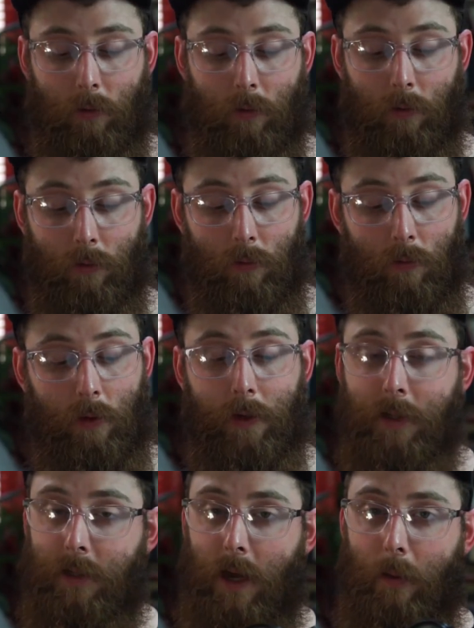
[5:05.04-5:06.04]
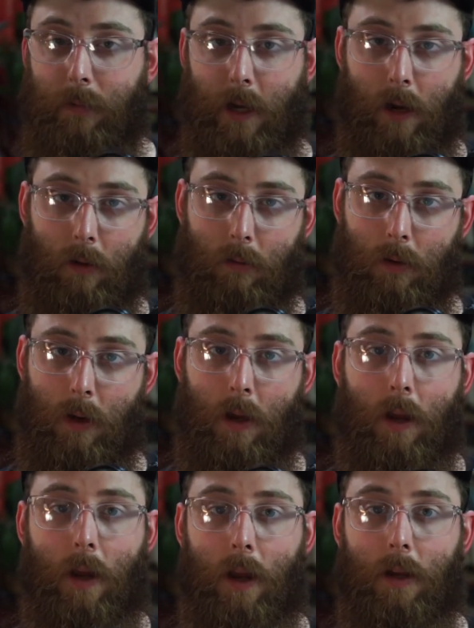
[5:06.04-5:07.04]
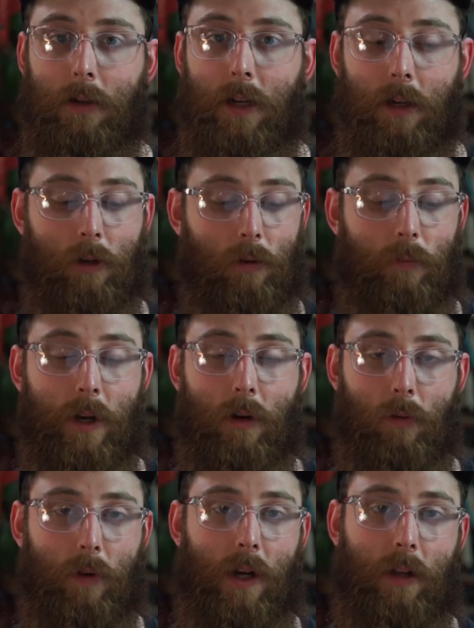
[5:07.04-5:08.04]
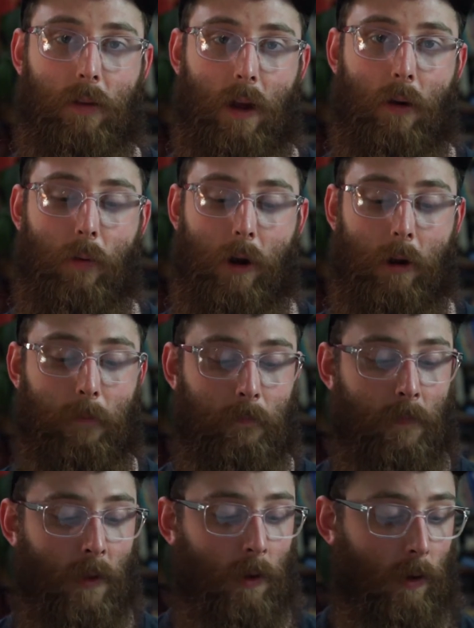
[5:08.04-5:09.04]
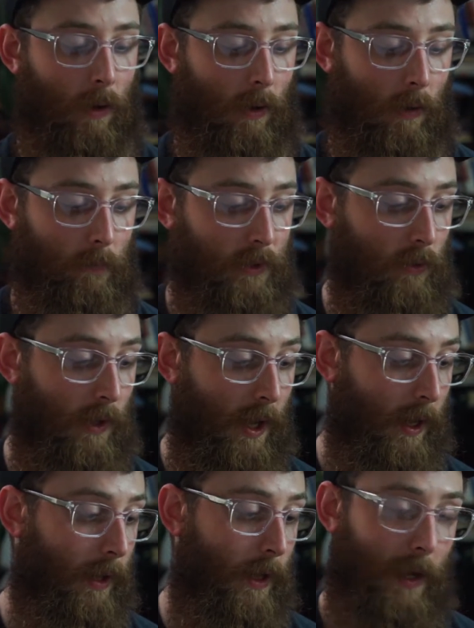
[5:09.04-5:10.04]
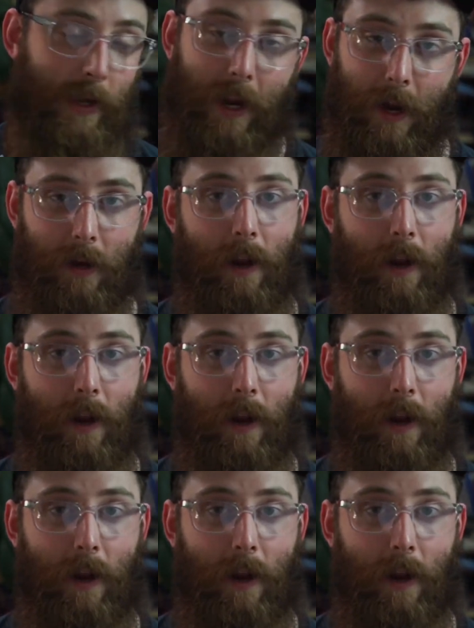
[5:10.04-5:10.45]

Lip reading: you stop down and take your meter reading that way. So yeah, Canon